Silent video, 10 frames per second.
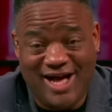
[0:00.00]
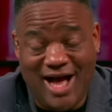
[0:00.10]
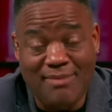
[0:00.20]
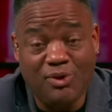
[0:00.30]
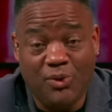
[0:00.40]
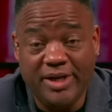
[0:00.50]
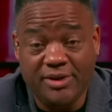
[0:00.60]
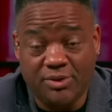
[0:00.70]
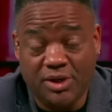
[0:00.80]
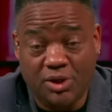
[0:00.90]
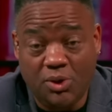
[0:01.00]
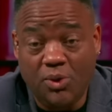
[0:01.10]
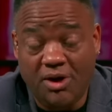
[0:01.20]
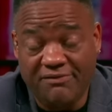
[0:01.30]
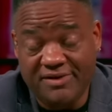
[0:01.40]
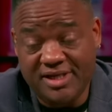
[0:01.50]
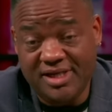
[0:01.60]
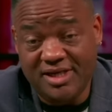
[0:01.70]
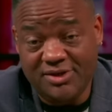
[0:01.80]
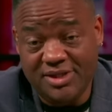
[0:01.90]
I'm going to go off
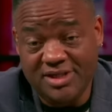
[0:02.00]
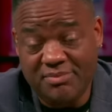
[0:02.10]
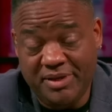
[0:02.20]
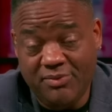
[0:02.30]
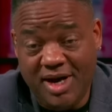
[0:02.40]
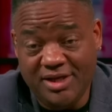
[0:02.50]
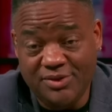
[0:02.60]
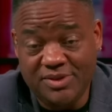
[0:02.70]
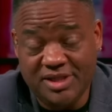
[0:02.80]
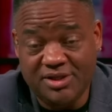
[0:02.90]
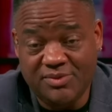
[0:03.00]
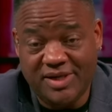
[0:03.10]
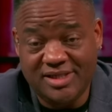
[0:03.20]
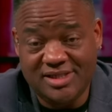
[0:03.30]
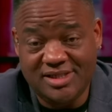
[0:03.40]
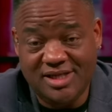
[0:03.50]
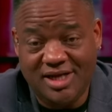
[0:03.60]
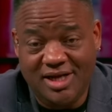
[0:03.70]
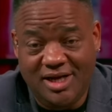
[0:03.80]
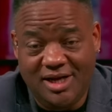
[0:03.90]
again on this BYU situation,
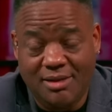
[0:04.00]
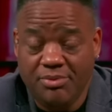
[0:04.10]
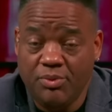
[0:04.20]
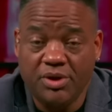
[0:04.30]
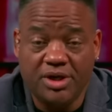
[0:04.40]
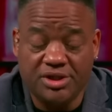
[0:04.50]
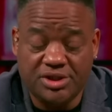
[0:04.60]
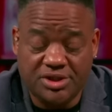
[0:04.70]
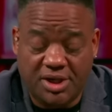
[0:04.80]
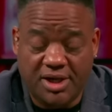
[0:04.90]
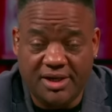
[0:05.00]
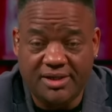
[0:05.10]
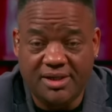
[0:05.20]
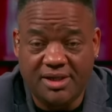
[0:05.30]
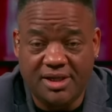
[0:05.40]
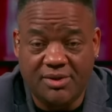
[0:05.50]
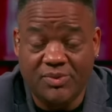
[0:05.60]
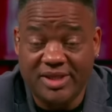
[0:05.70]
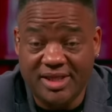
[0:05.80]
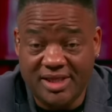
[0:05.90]
but we're going to start with